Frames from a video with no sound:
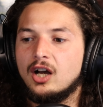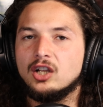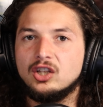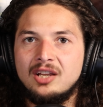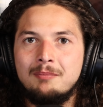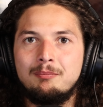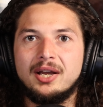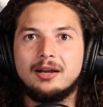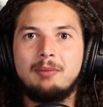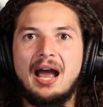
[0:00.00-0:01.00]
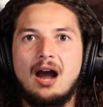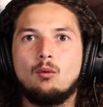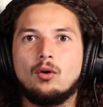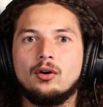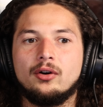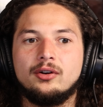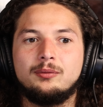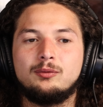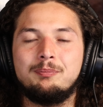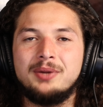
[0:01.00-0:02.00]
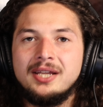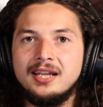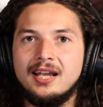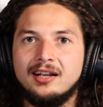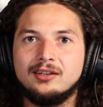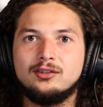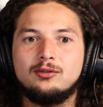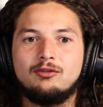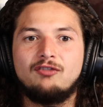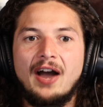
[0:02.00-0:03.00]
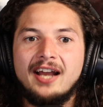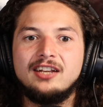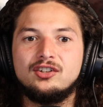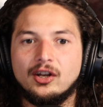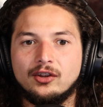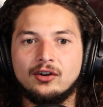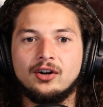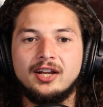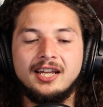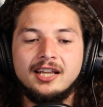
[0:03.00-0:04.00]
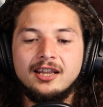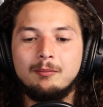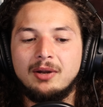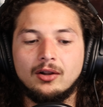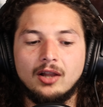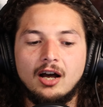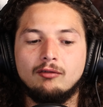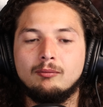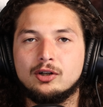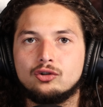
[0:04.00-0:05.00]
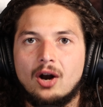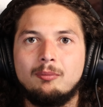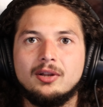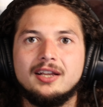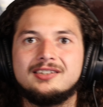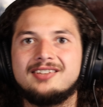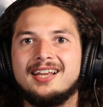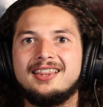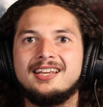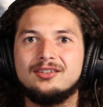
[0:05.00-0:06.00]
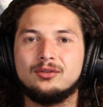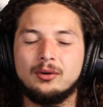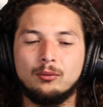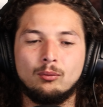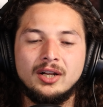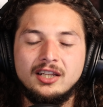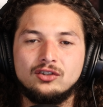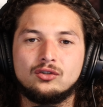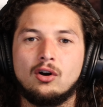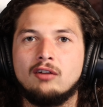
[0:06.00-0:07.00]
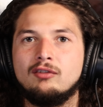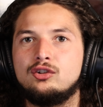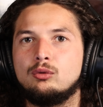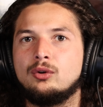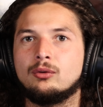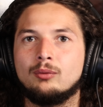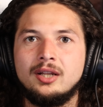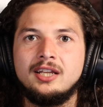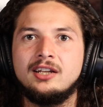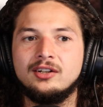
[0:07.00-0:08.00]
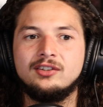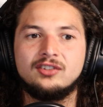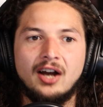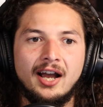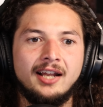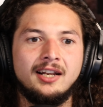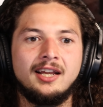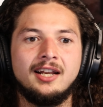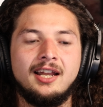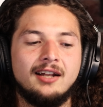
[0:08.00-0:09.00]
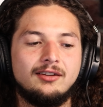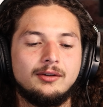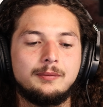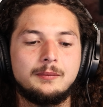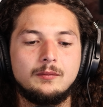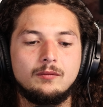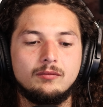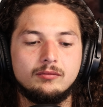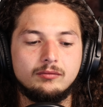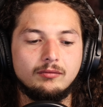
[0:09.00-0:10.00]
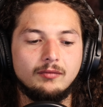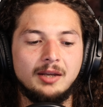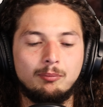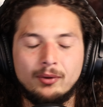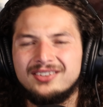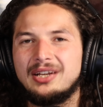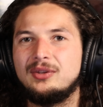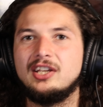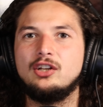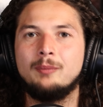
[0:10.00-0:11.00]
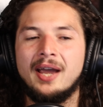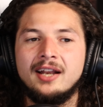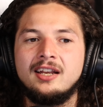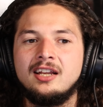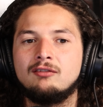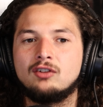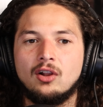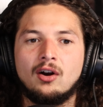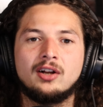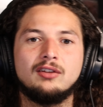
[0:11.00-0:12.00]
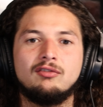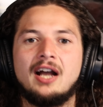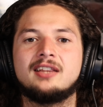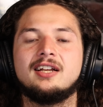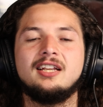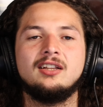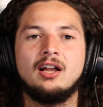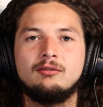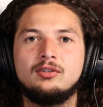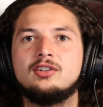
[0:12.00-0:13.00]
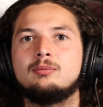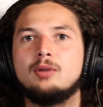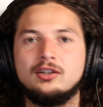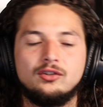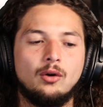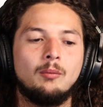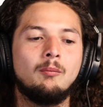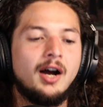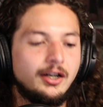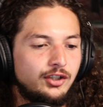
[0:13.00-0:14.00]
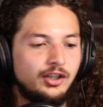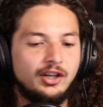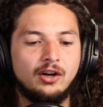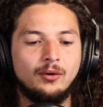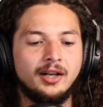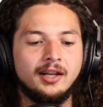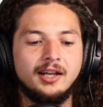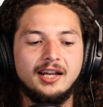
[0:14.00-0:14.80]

Olympic-powered beings fight each other in the middle of Metropolis, I think is a really strong visual and a really good sign. And it brings out the humanity of Clark, the fact that he loves this place so much, and